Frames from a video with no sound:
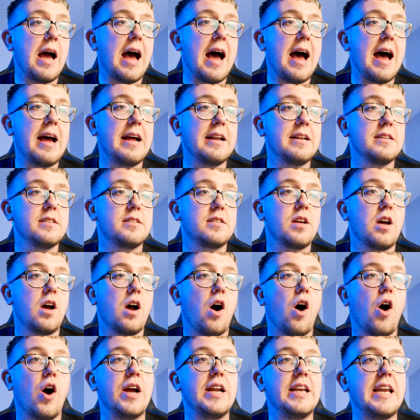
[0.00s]
And
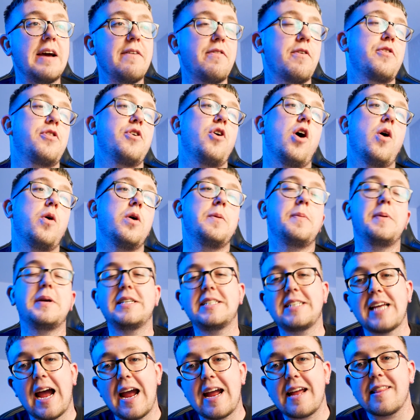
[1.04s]
I never thought I would be
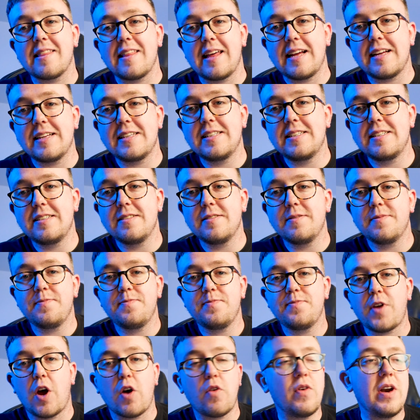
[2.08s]
saying this.
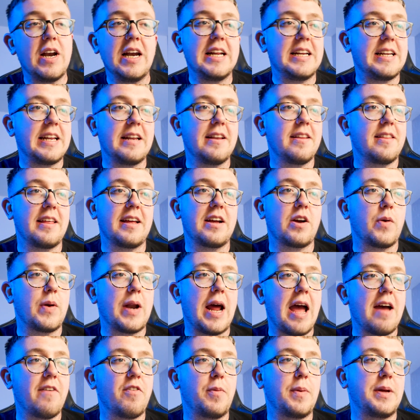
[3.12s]
I really didn't think I would
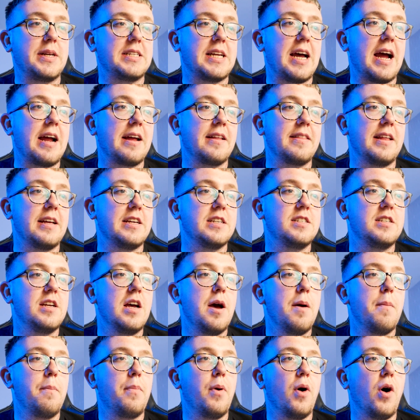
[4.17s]
ever be saying this.
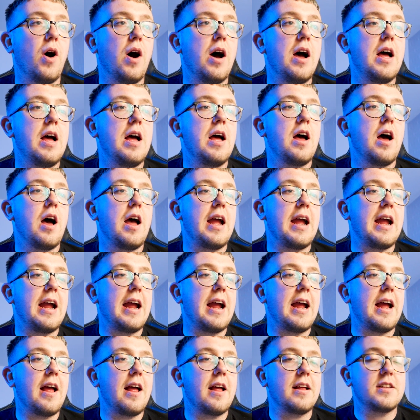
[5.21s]
But
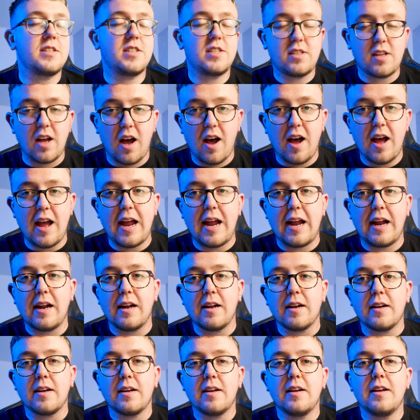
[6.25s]

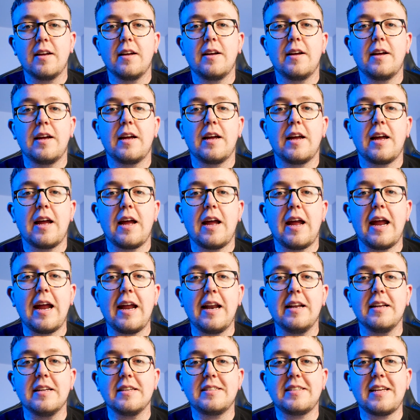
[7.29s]
starting
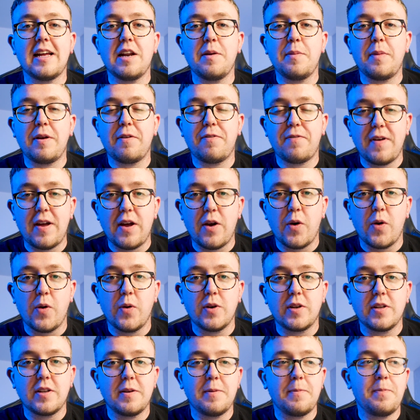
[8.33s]
in centre
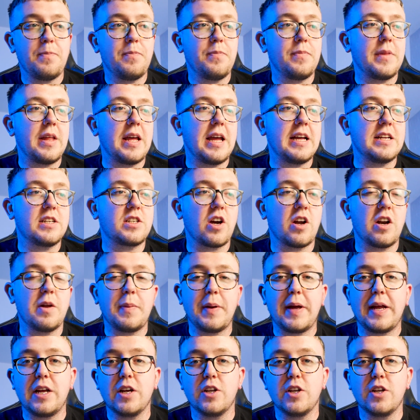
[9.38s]
midfield is going to be